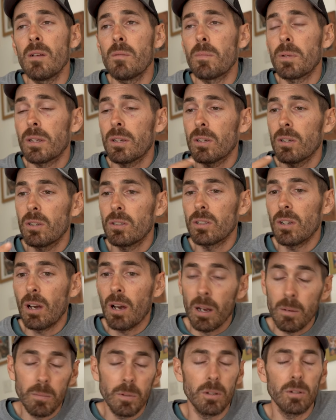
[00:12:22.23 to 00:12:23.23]
because
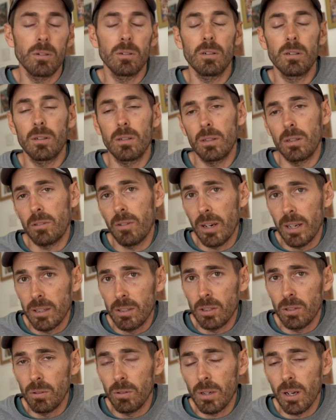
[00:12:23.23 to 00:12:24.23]
I'm good on
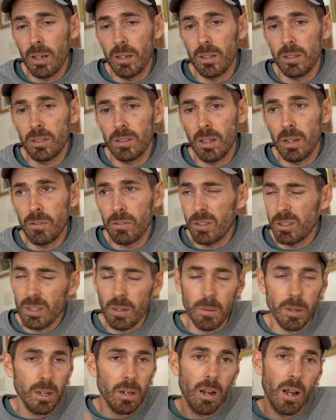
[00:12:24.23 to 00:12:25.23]
grade two kind of stuff, because
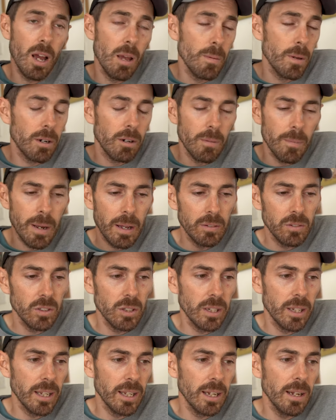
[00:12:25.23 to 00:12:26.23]
I'm a climber, a
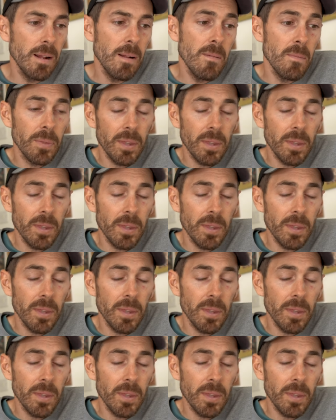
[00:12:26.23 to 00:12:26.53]
mountaineer,